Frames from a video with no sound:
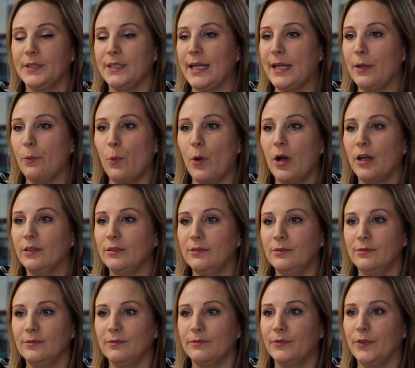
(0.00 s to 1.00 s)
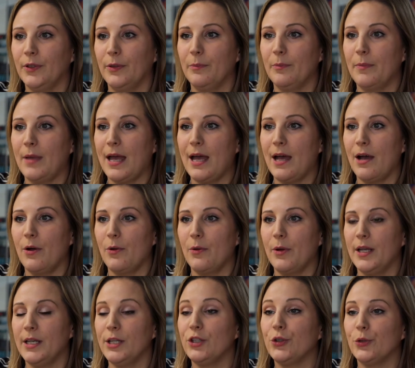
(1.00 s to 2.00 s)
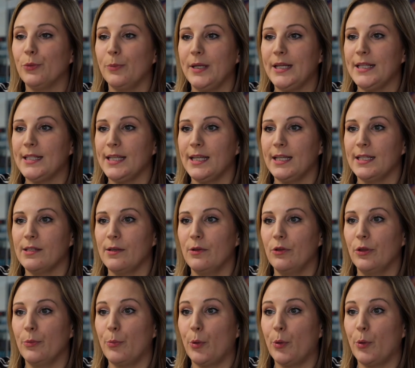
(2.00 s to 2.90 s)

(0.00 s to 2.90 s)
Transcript: Day one, from our initial meetings and the